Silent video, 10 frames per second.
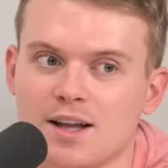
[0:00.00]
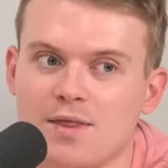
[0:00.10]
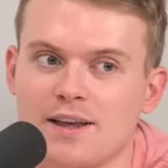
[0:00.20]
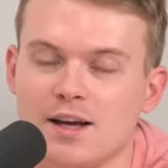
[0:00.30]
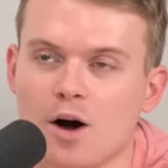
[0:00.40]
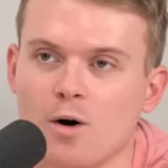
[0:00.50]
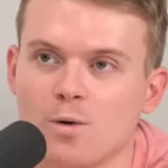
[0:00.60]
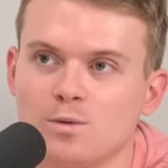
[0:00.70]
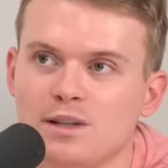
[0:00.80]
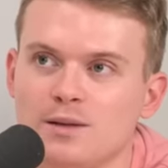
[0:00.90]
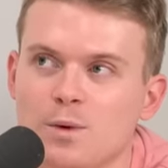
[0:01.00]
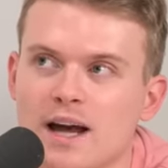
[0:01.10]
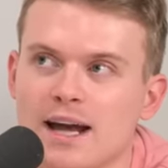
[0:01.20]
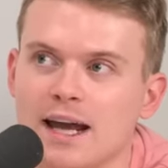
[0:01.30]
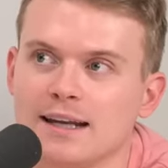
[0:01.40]
the only
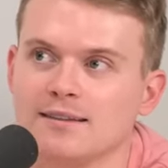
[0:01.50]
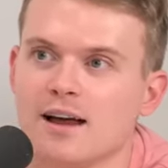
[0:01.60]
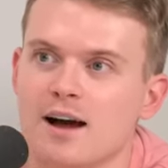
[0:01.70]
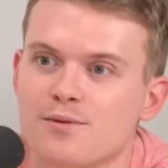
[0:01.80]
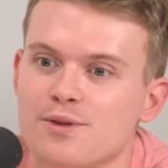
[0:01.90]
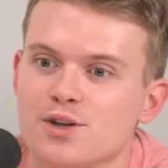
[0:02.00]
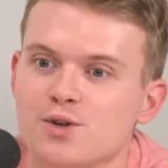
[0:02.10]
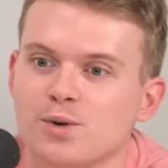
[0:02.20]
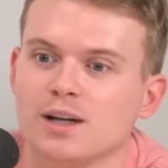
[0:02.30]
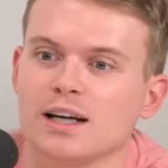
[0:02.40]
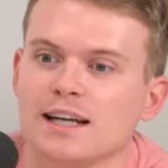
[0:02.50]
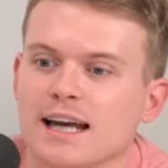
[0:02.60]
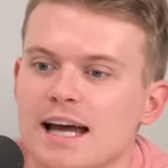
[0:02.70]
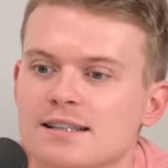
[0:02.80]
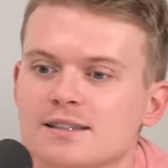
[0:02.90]
way in life that you can
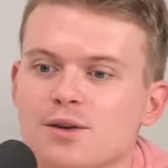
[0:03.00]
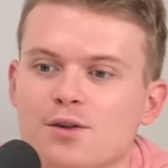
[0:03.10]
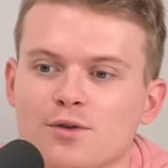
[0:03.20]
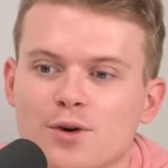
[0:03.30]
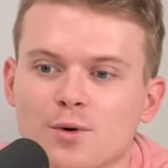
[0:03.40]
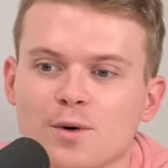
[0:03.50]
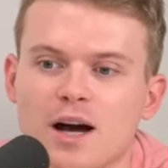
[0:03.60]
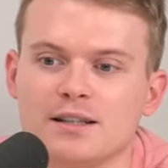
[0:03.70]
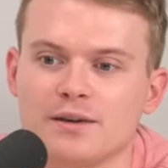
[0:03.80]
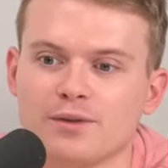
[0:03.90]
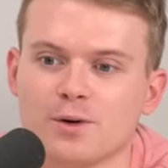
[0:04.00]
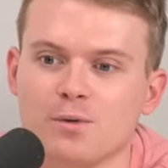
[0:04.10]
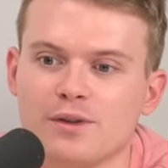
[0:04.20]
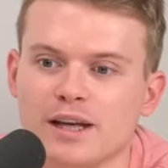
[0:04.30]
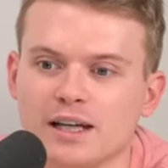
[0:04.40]
get through a difficult
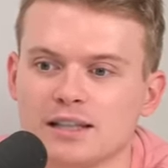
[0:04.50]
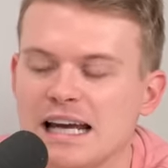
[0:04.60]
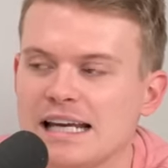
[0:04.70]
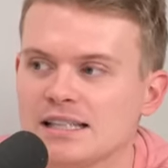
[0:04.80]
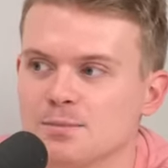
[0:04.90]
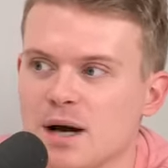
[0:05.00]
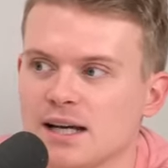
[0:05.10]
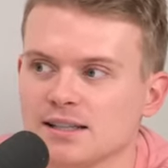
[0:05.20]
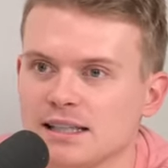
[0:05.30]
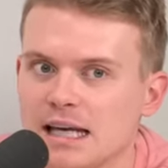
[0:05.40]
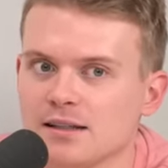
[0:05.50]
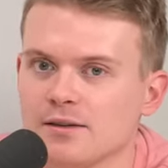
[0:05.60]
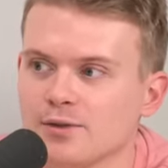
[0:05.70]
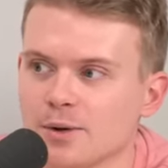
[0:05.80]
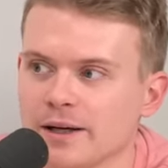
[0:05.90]
thing is by getting
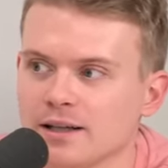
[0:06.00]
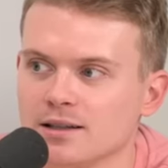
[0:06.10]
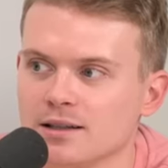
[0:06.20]
through it.